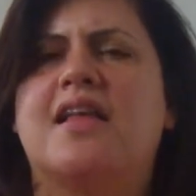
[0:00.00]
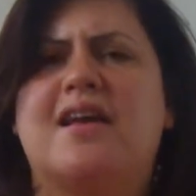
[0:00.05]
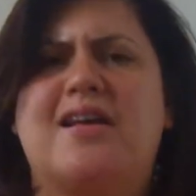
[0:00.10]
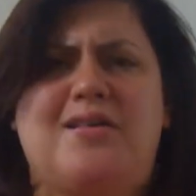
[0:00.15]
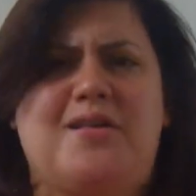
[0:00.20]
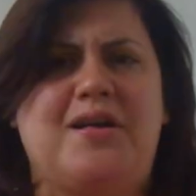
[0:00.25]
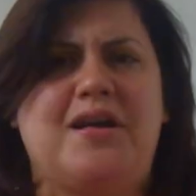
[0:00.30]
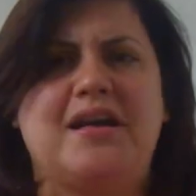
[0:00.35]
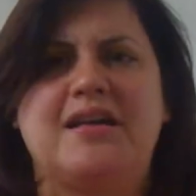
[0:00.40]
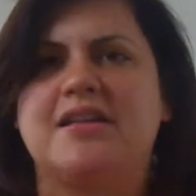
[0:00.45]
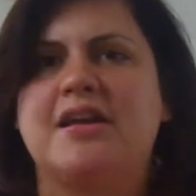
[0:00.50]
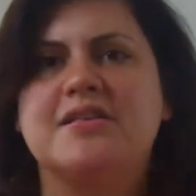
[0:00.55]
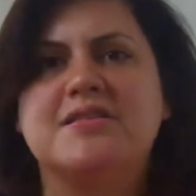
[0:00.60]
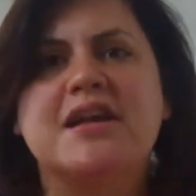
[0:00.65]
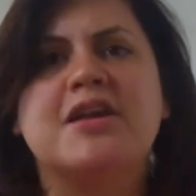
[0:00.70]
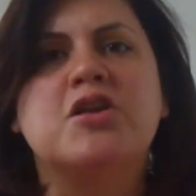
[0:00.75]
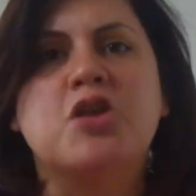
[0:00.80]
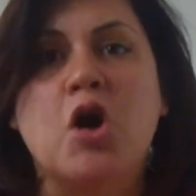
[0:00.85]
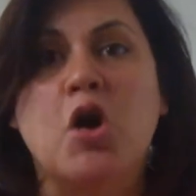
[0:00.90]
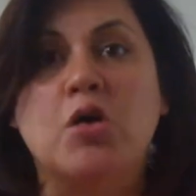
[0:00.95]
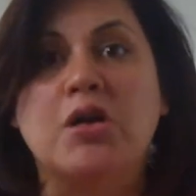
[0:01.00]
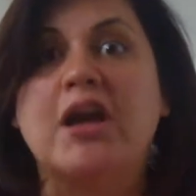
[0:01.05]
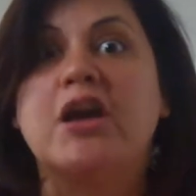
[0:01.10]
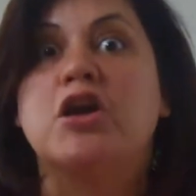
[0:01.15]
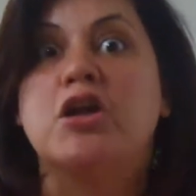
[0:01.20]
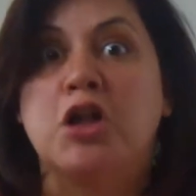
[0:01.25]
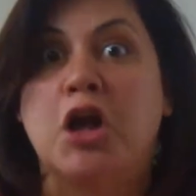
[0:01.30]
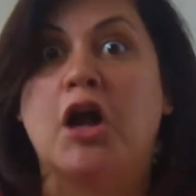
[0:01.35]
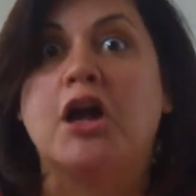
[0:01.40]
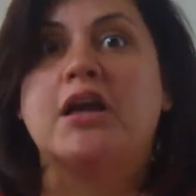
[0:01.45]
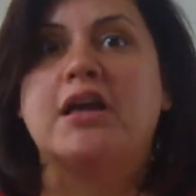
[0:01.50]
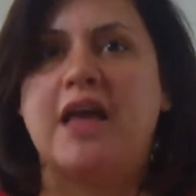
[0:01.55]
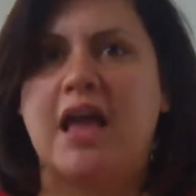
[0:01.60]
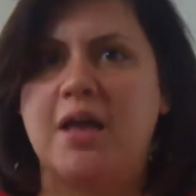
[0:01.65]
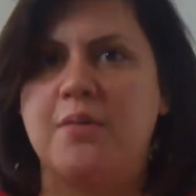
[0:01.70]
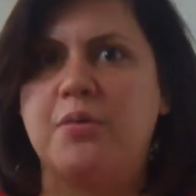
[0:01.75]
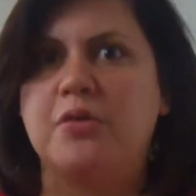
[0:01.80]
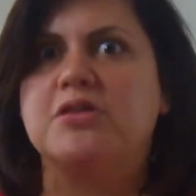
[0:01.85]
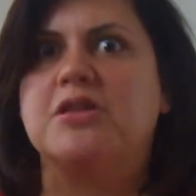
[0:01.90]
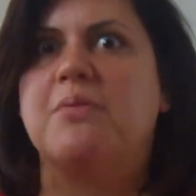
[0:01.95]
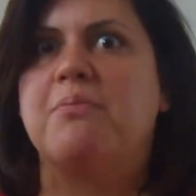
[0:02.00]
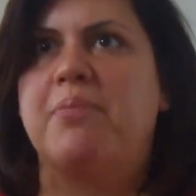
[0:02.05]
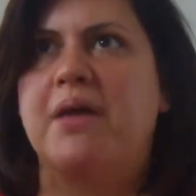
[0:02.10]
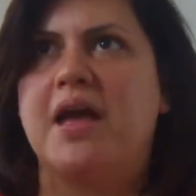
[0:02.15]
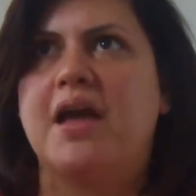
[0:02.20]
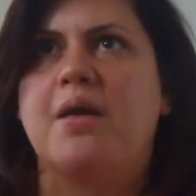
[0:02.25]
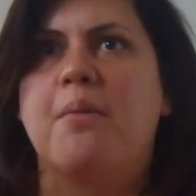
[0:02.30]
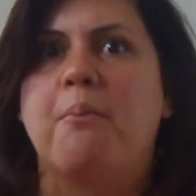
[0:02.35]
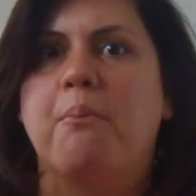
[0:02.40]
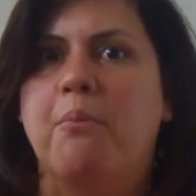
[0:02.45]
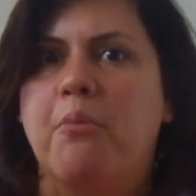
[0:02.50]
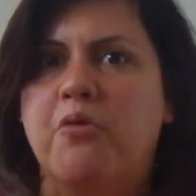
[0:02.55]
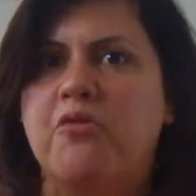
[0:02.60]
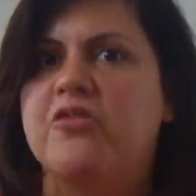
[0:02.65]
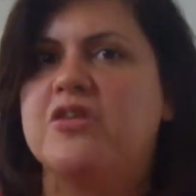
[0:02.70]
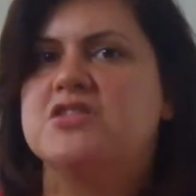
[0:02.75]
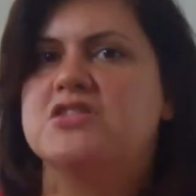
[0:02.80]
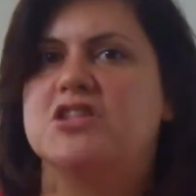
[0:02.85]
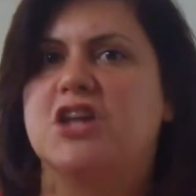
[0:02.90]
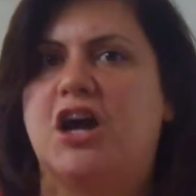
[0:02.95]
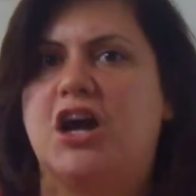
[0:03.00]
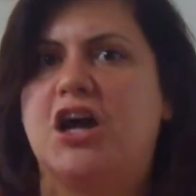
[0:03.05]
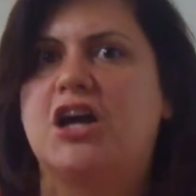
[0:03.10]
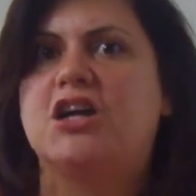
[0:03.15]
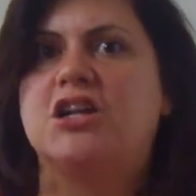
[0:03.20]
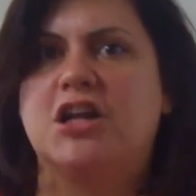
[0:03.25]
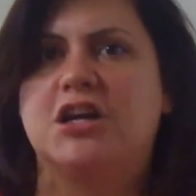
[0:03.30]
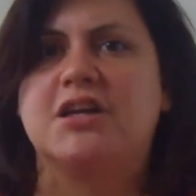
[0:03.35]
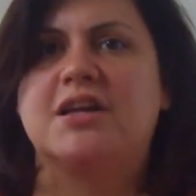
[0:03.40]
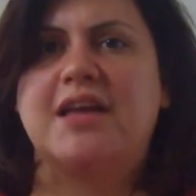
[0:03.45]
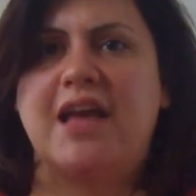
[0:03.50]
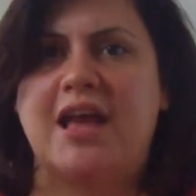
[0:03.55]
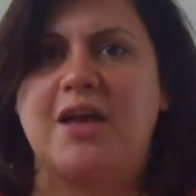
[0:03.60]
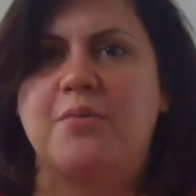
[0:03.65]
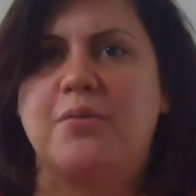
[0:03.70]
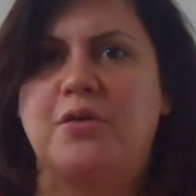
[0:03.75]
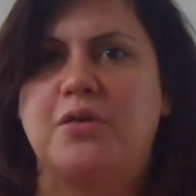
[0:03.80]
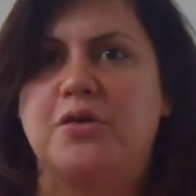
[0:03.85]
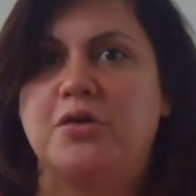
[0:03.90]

Clark, and I was like, no, like Clark Gable, the big movie star, Clark Gable, he